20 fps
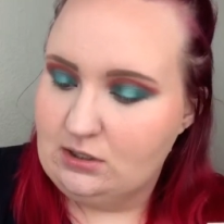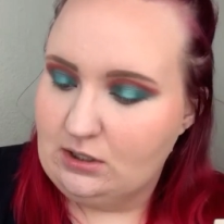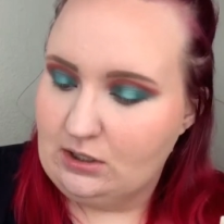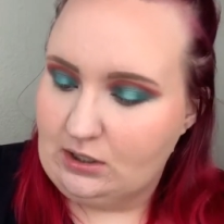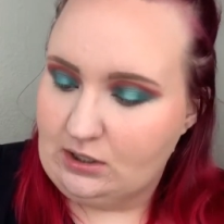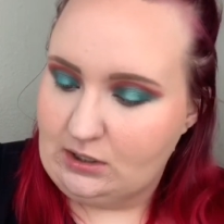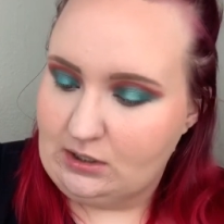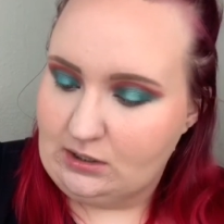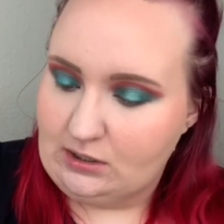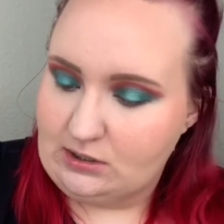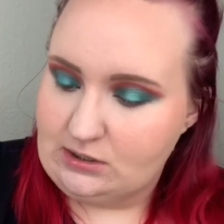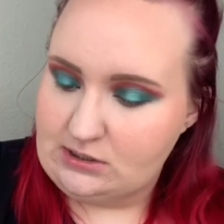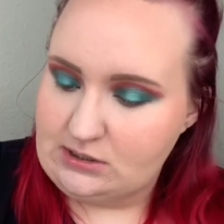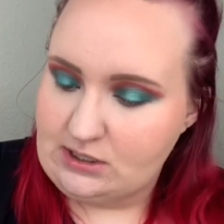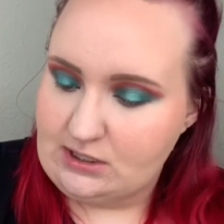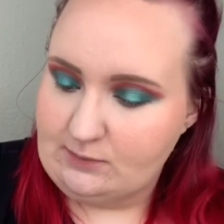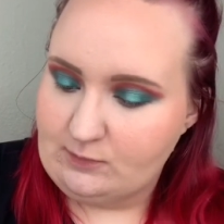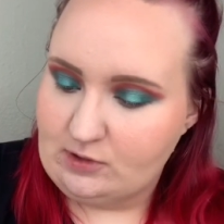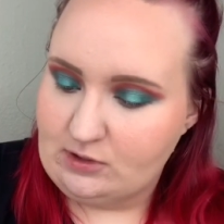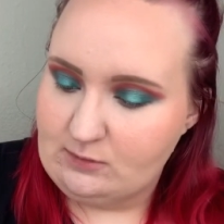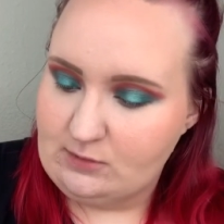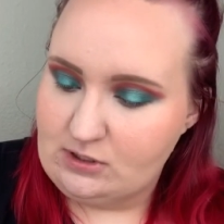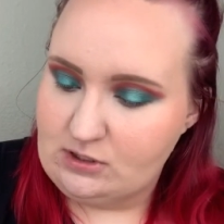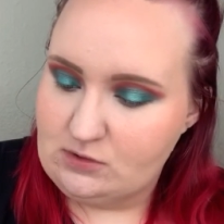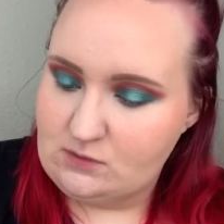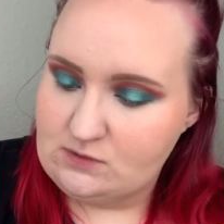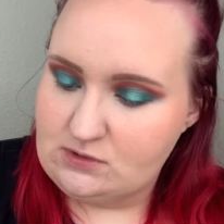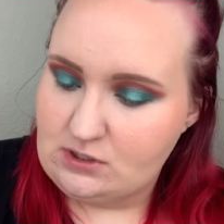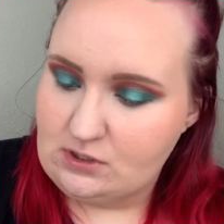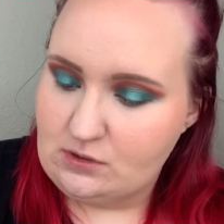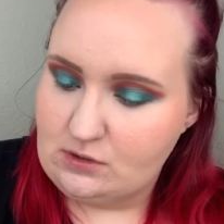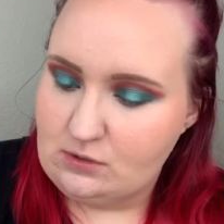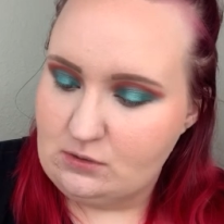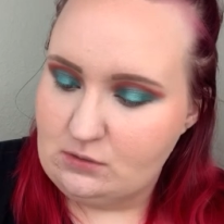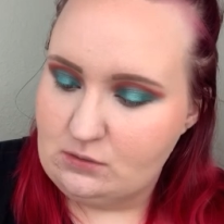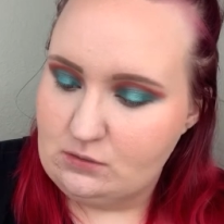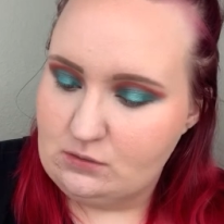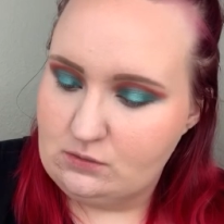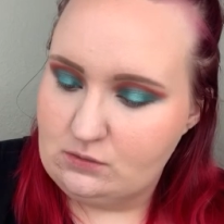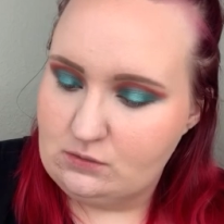And I'm going to be using
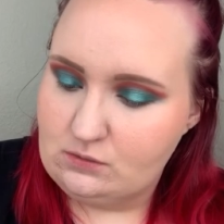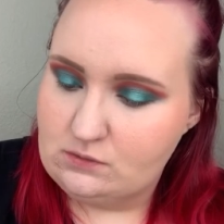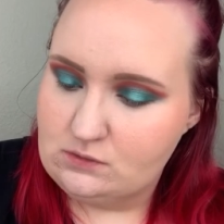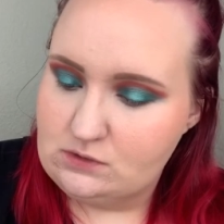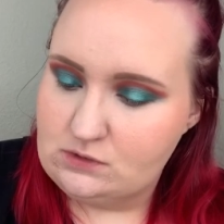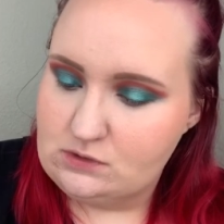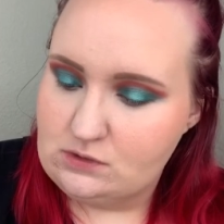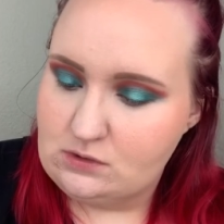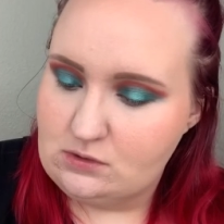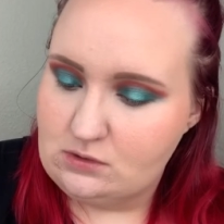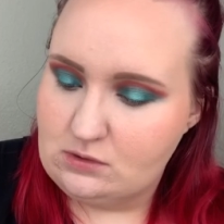those.